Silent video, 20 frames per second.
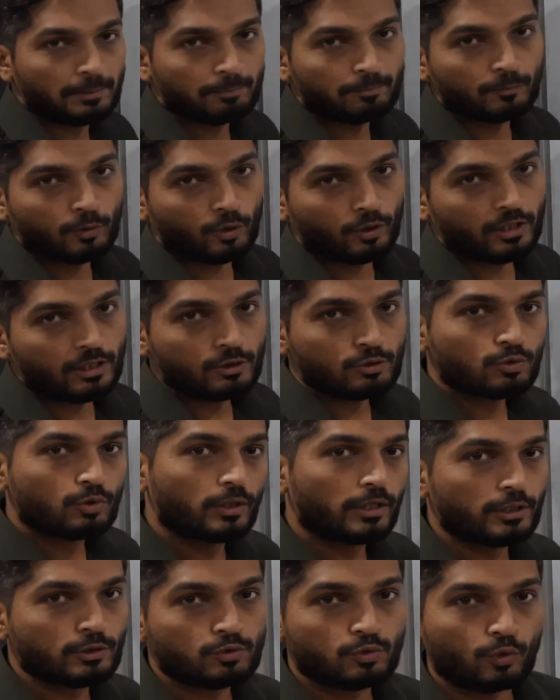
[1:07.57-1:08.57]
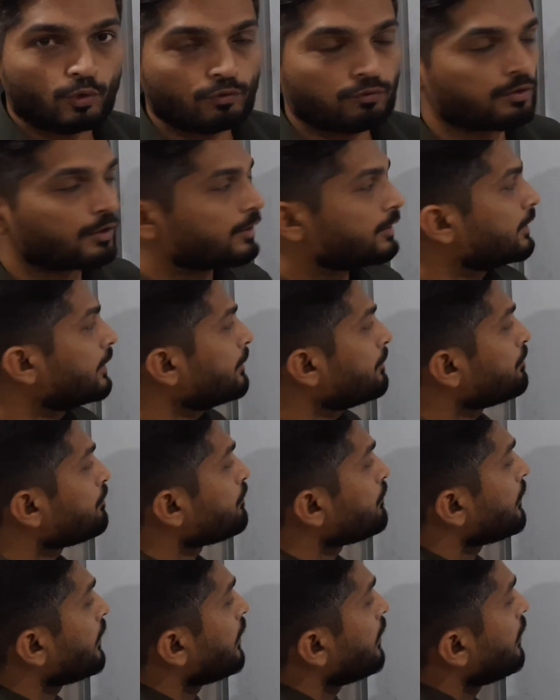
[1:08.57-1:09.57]
b. Okay, so let us go further.
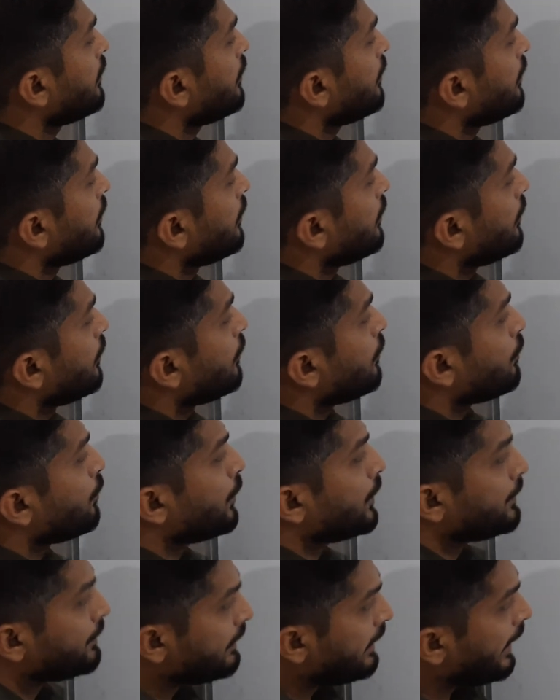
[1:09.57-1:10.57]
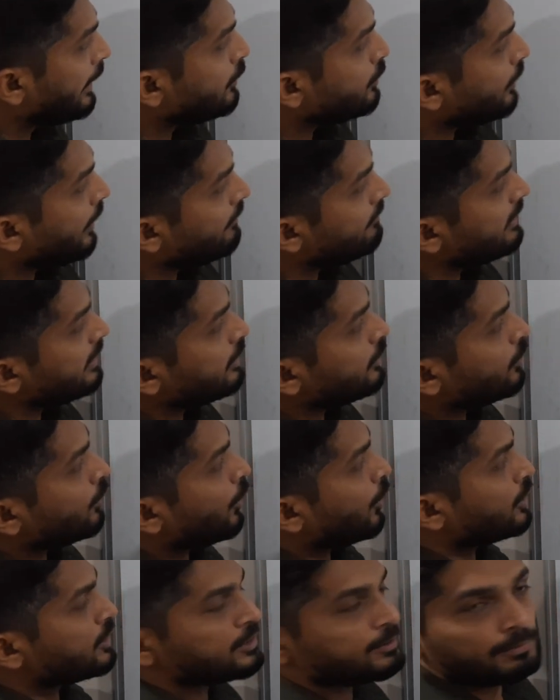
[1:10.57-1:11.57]
What will I do? I will
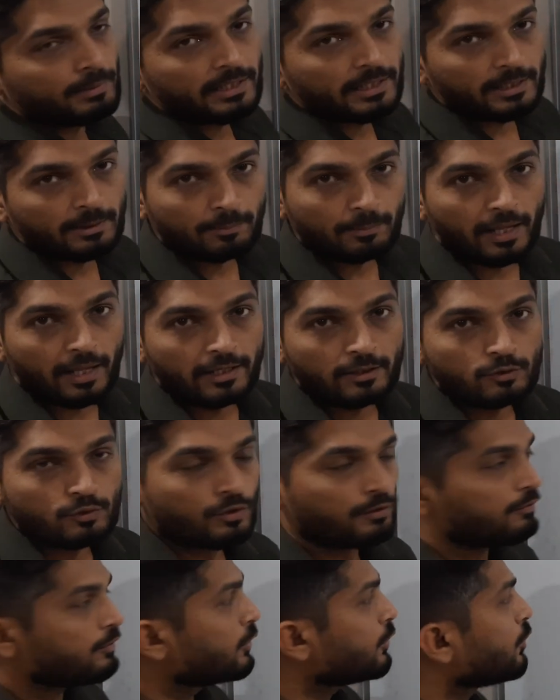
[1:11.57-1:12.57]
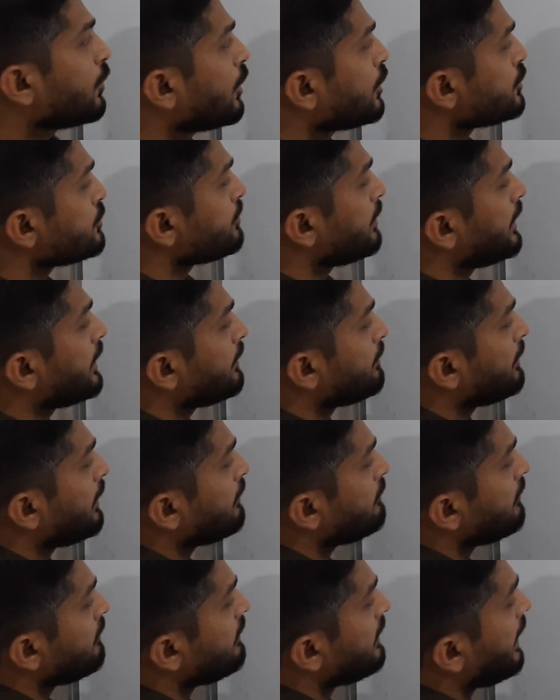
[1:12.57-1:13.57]
cross multiply. So if you cross
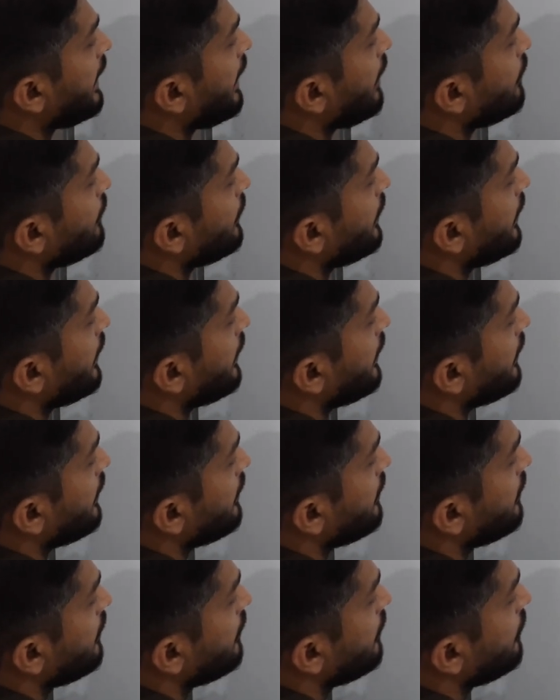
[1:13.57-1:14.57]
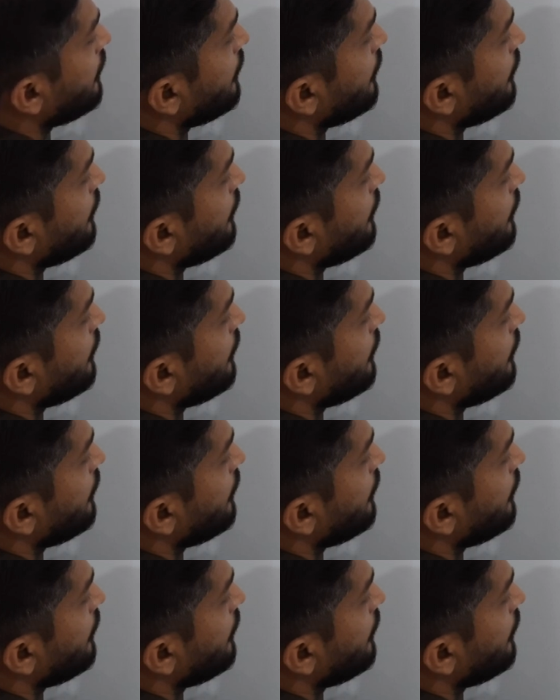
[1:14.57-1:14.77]
multiply, we will have a